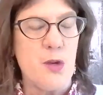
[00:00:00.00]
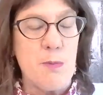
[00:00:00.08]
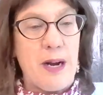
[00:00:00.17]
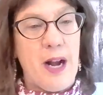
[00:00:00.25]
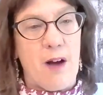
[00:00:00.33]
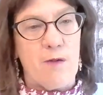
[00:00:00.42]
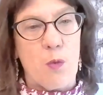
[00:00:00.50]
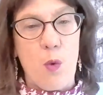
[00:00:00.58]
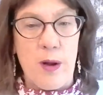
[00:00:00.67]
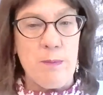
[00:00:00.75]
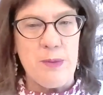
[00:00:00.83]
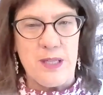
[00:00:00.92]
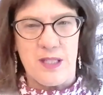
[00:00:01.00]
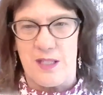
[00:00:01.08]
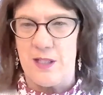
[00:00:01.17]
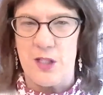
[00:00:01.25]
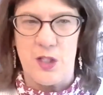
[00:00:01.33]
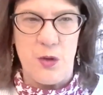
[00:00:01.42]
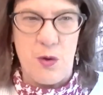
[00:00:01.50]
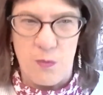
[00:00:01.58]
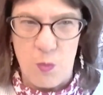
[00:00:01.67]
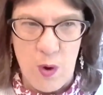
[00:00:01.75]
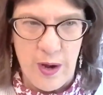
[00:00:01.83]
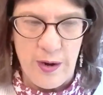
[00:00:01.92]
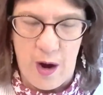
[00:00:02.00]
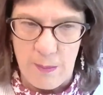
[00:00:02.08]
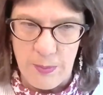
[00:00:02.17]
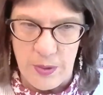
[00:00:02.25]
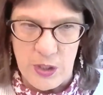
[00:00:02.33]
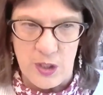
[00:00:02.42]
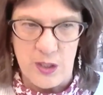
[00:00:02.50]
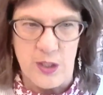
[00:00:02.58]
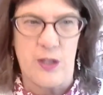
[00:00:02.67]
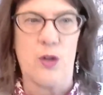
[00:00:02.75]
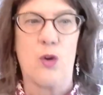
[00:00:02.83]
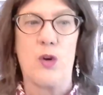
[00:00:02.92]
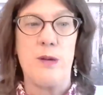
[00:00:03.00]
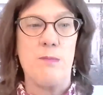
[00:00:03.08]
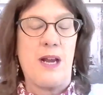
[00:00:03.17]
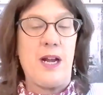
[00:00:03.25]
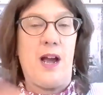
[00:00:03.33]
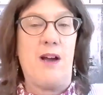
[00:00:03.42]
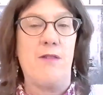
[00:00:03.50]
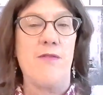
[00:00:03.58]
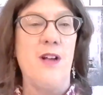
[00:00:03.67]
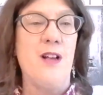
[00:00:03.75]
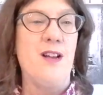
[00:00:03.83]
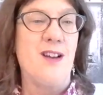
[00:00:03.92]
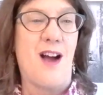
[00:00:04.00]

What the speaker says: you might have one business, so you have one operations leader, or you might have,